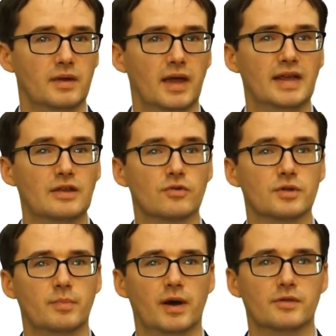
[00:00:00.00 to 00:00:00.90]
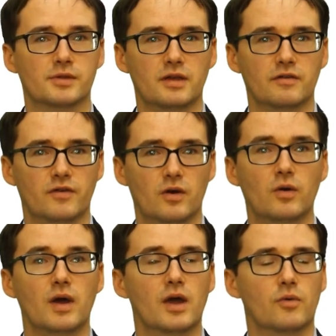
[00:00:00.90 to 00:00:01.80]
an interest by the CFO,
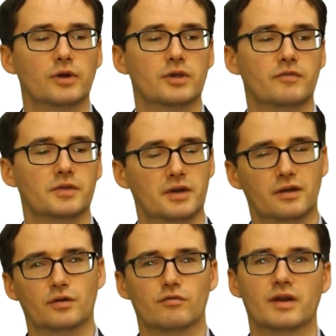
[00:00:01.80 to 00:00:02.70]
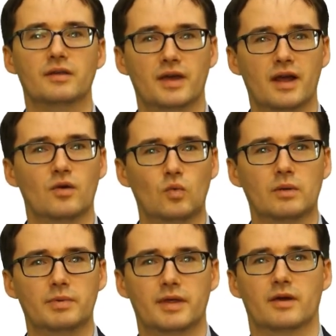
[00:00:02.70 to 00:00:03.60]
which if it's not already there, will
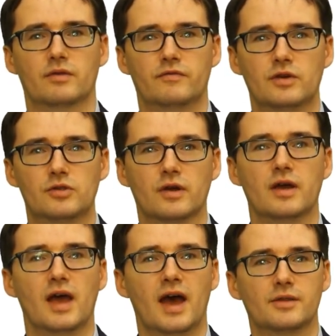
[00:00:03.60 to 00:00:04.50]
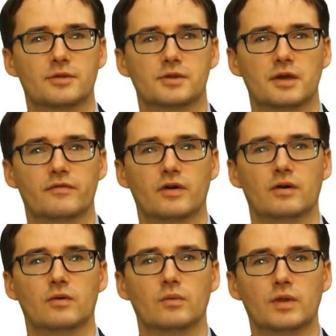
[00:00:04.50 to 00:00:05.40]
be there in the future, as the
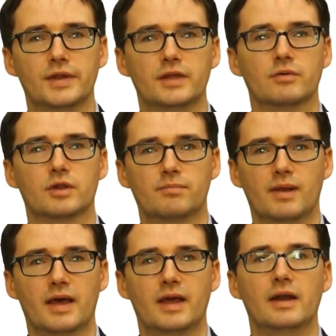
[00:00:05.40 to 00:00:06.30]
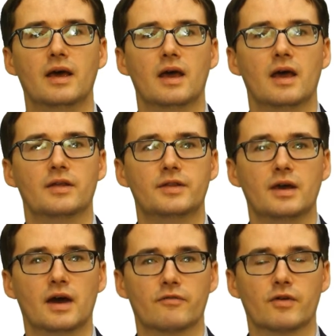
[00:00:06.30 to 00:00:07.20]
CFO will need to explain the
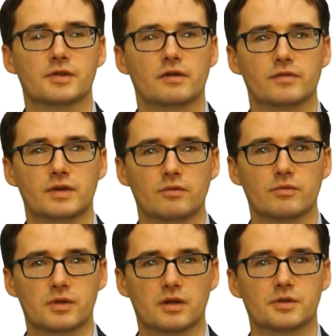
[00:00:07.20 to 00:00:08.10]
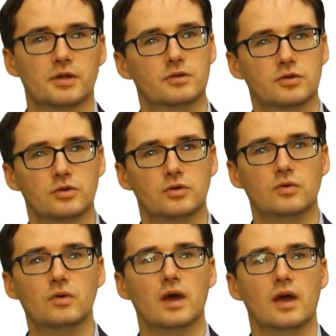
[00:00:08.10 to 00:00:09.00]
IFRS 17 results to